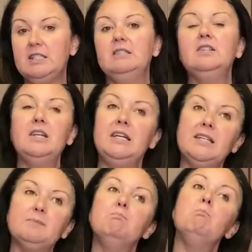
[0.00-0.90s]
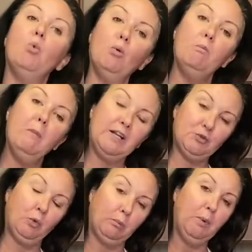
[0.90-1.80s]
it is much
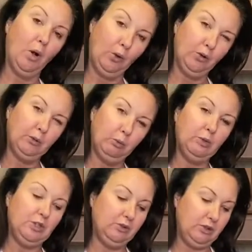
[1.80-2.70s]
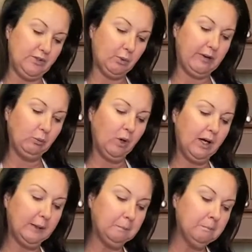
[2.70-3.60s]
more bold when you use a red wine.